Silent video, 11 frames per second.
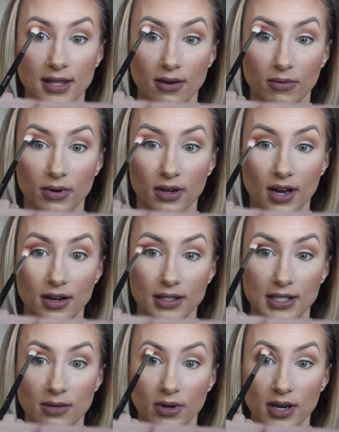that we're kind
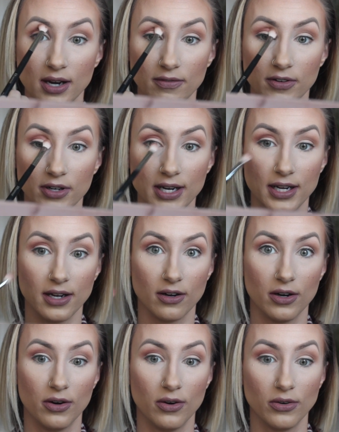of creating our
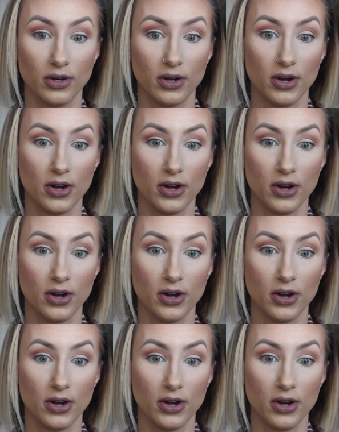own